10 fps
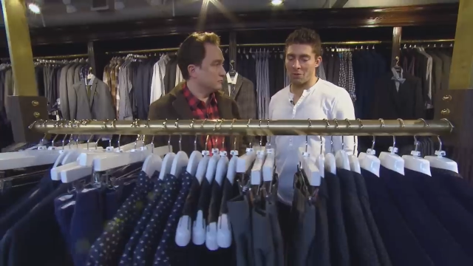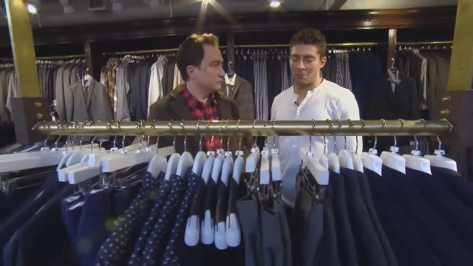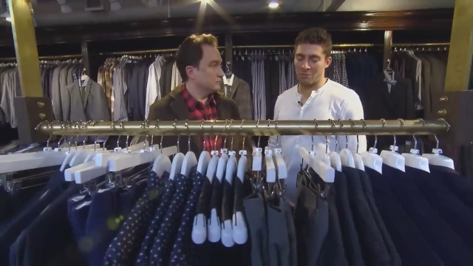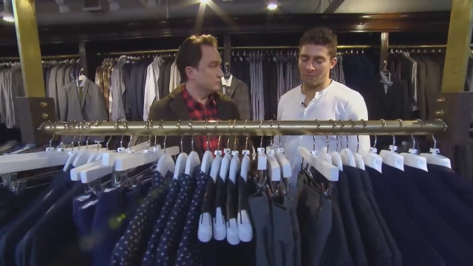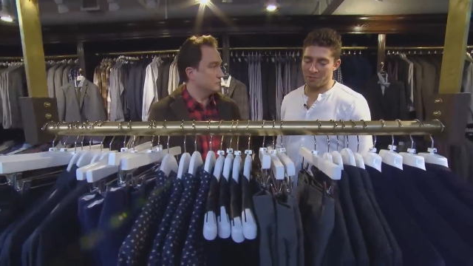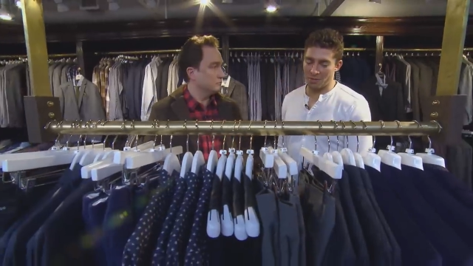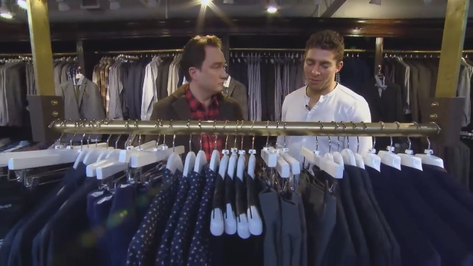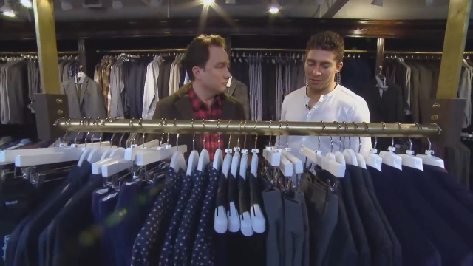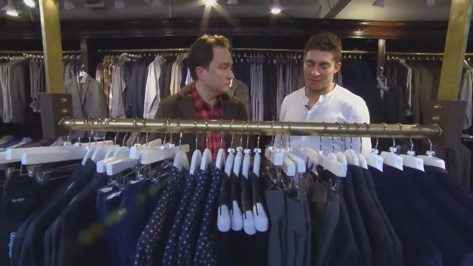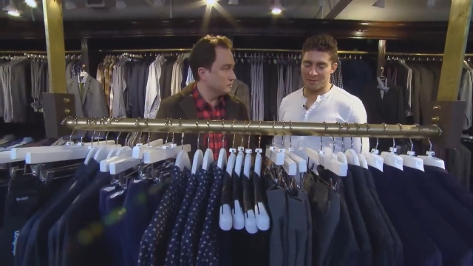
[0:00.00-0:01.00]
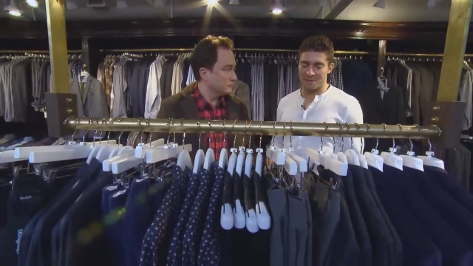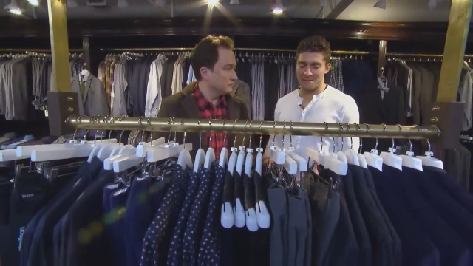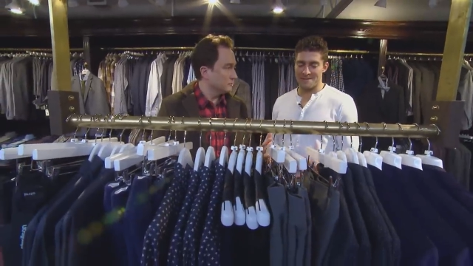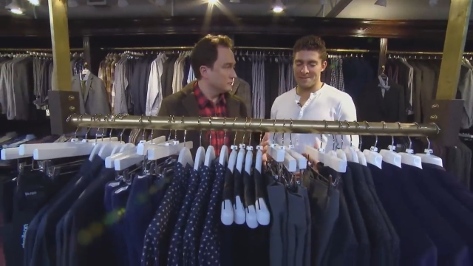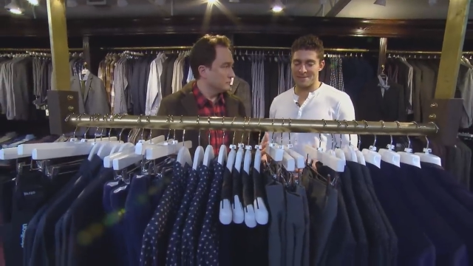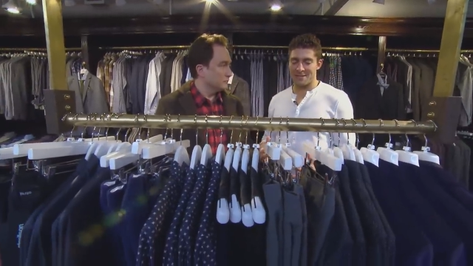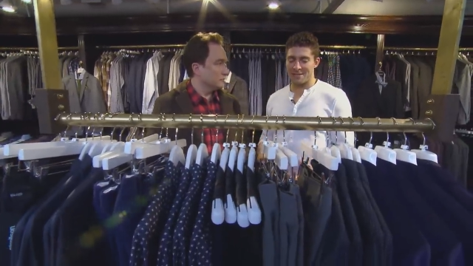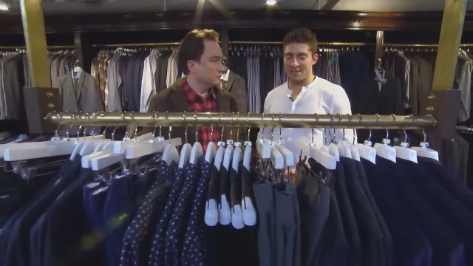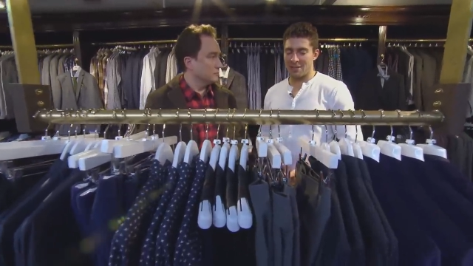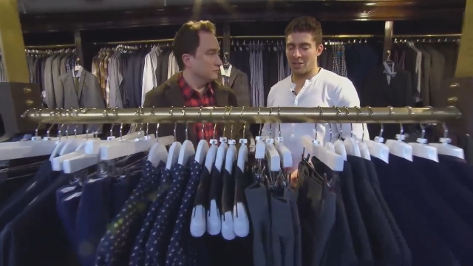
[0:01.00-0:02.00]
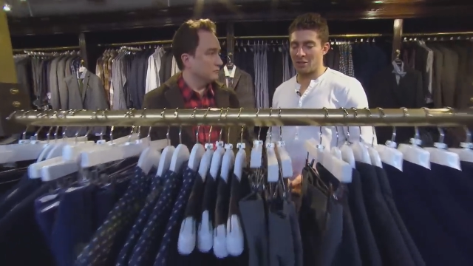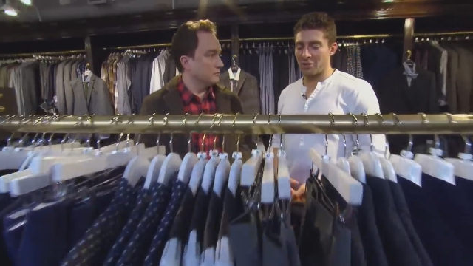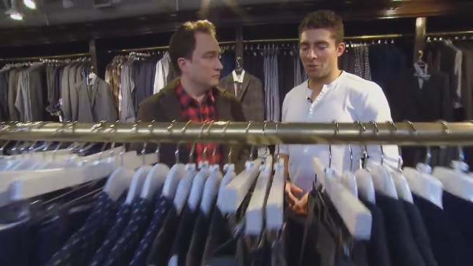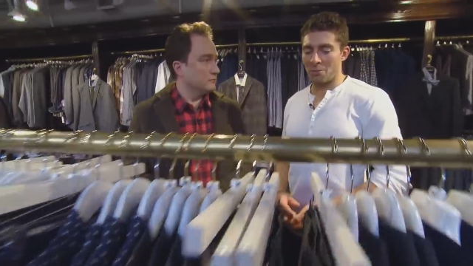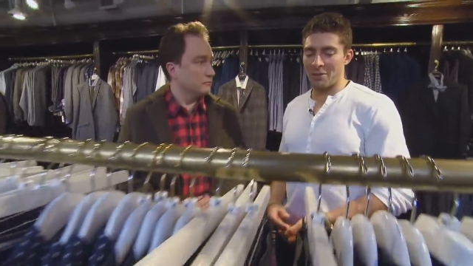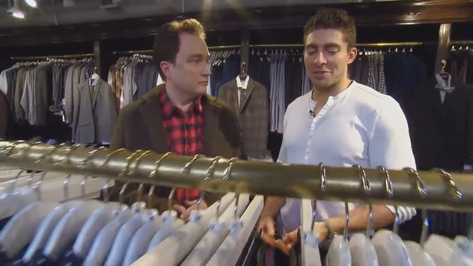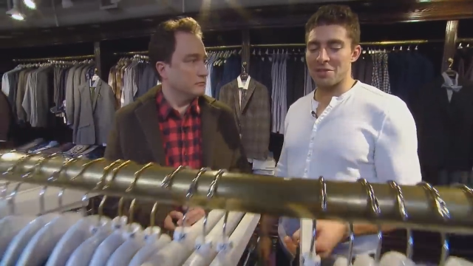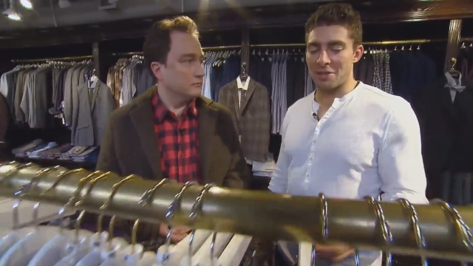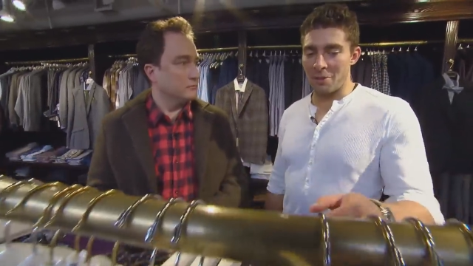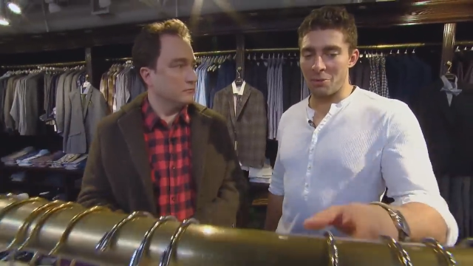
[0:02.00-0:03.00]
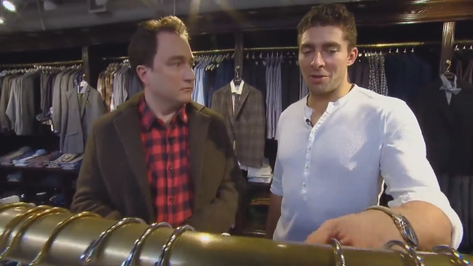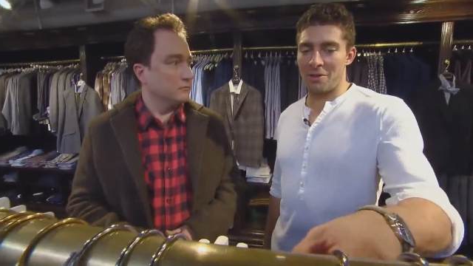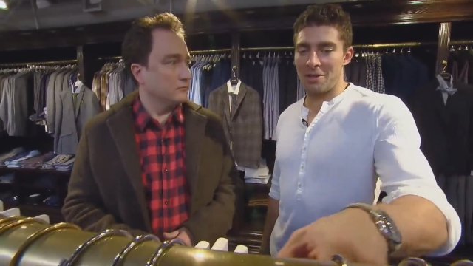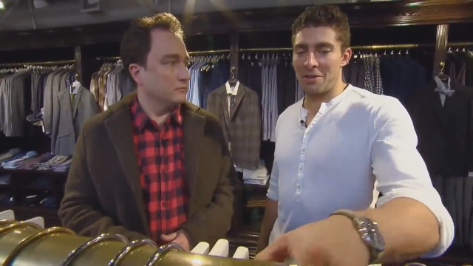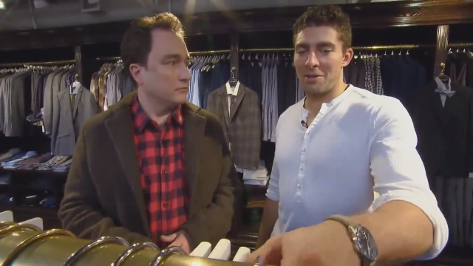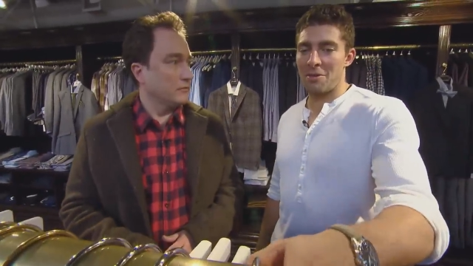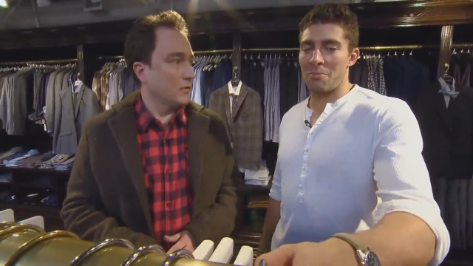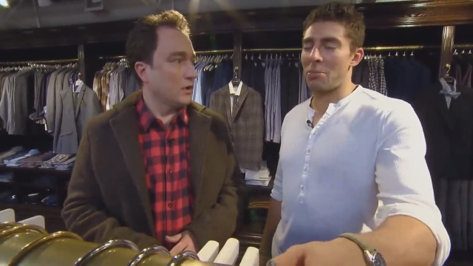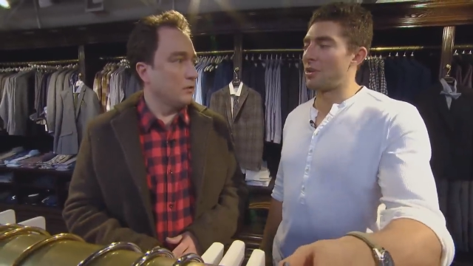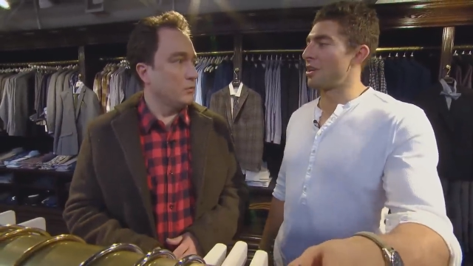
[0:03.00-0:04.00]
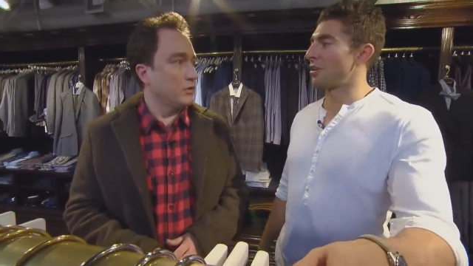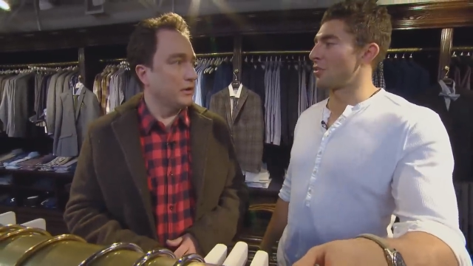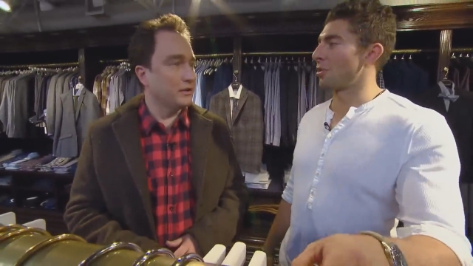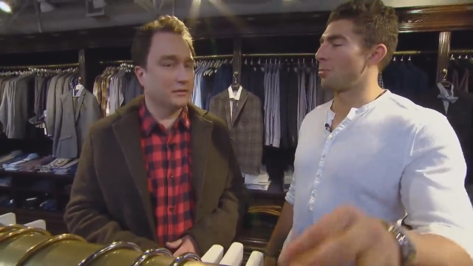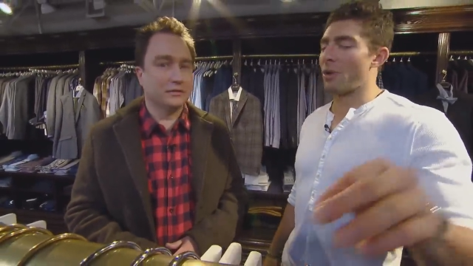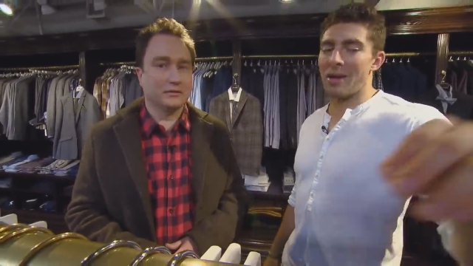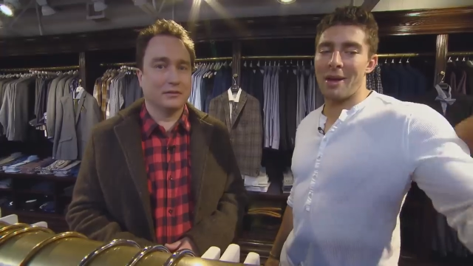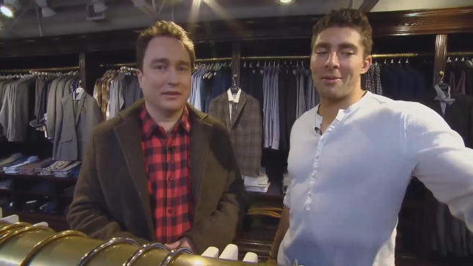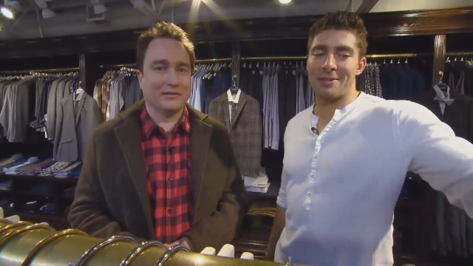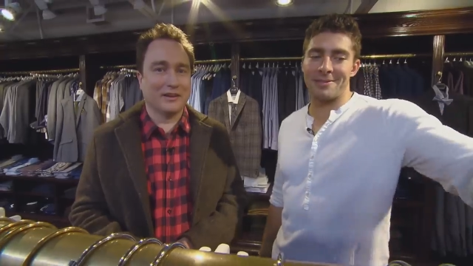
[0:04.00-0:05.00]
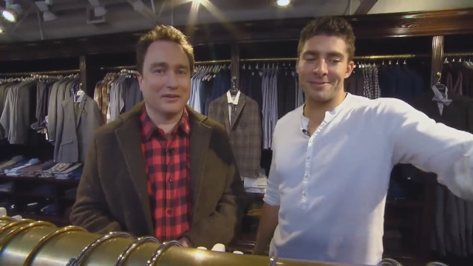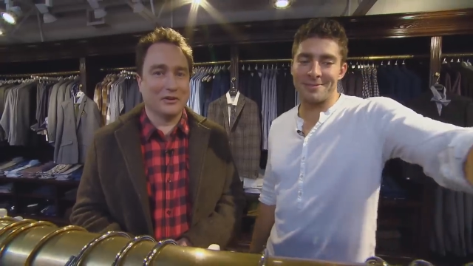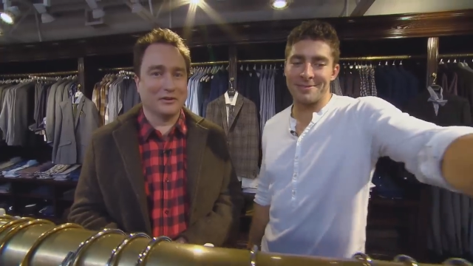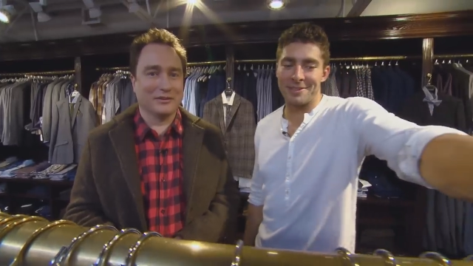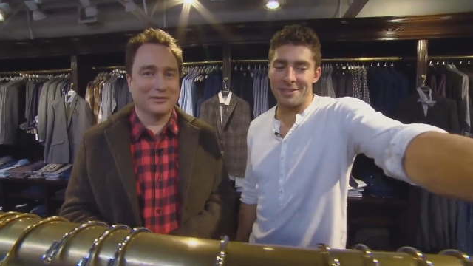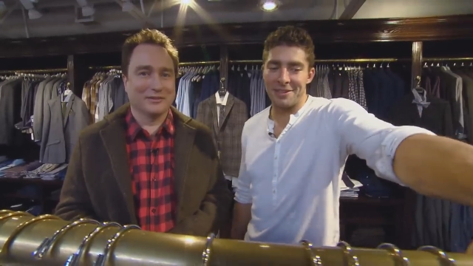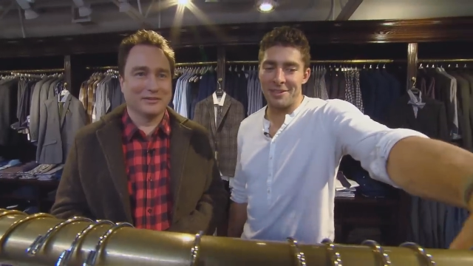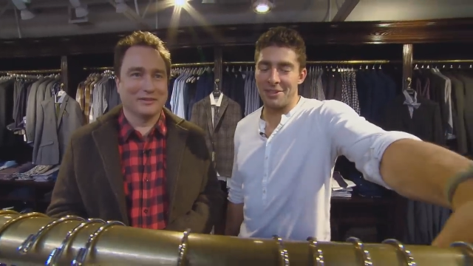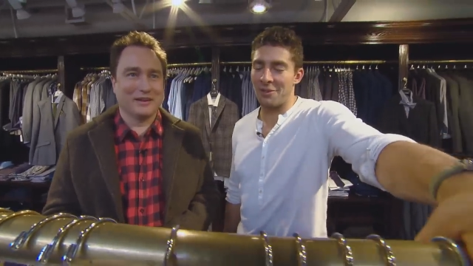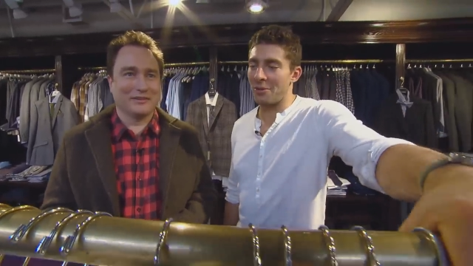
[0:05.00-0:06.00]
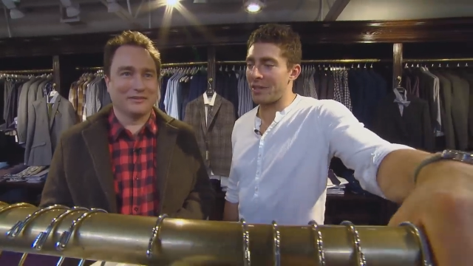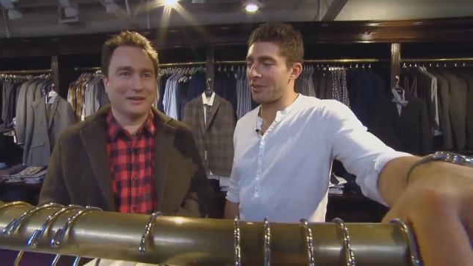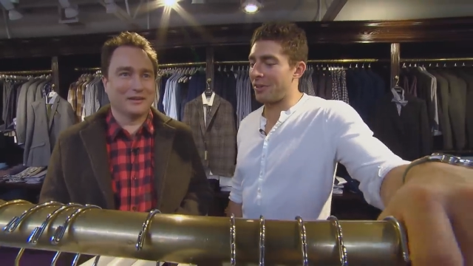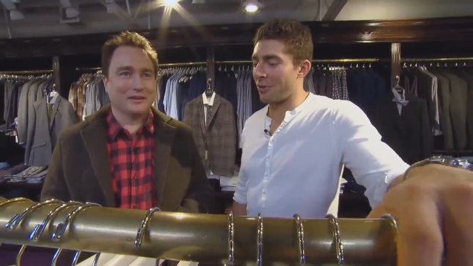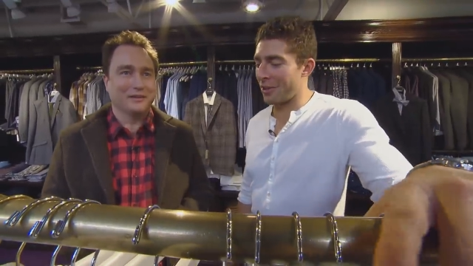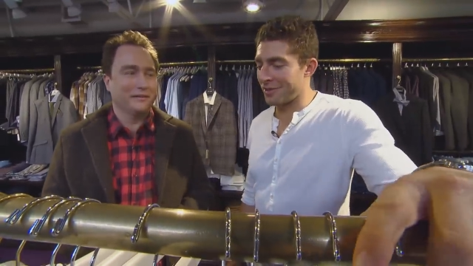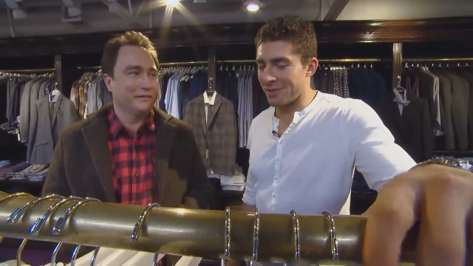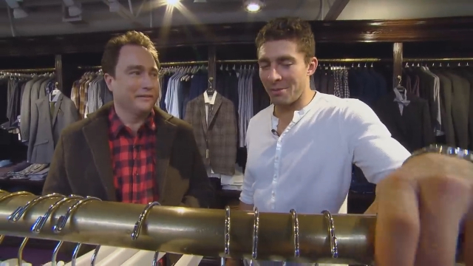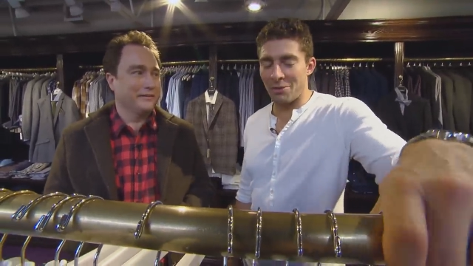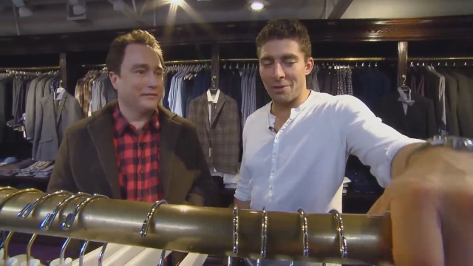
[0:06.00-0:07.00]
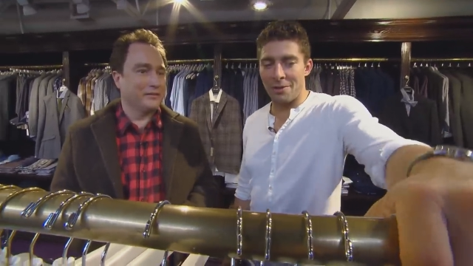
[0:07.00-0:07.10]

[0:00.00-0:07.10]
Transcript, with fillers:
Speaker 1: want them to fit a little bit slimmer, oh, but boy. not to the point. I, not good. You don't That's like you don't like slim, do